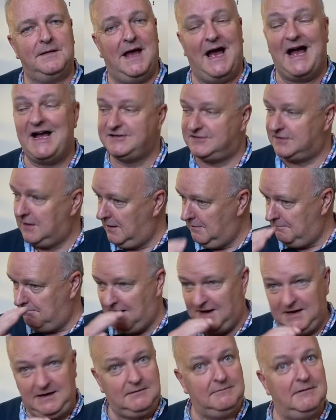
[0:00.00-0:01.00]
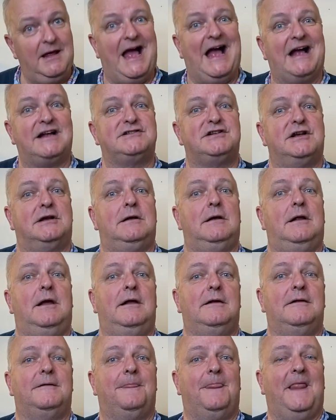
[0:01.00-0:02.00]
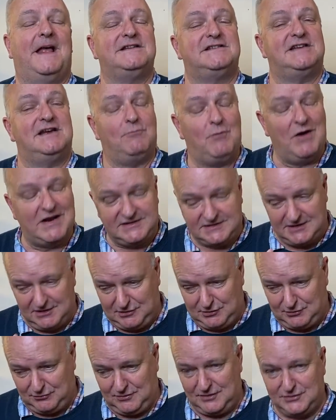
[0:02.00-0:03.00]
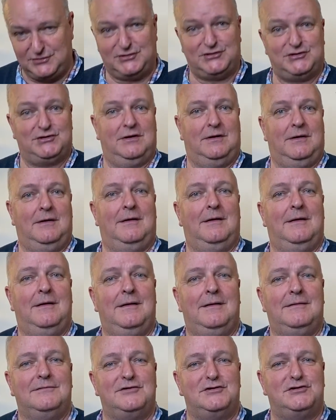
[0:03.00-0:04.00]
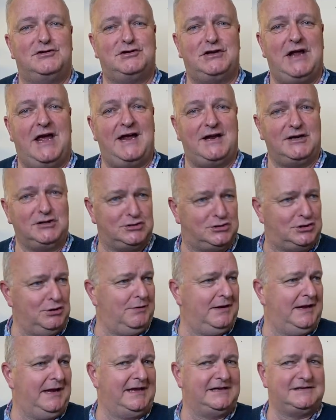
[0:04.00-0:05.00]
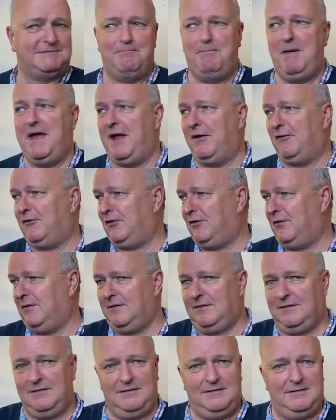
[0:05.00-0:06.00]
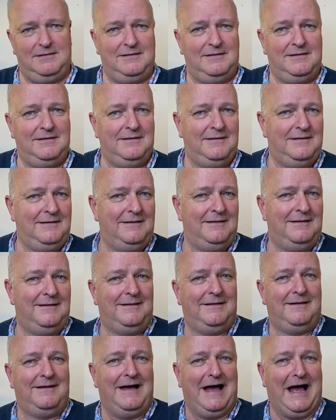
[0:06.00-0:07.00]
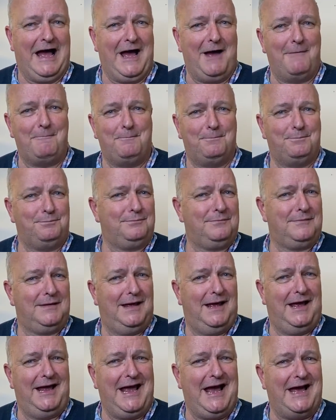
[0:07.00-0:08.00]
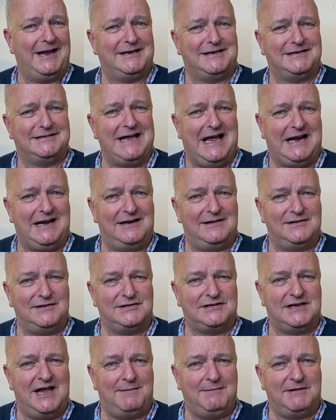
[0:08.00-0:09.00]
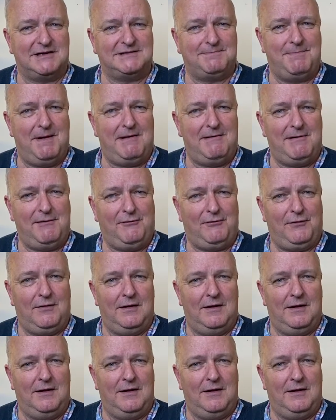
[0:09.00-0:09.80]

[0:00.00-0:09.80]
As my actor client, as he went across the stage doing his bit, he had exactly the same experience.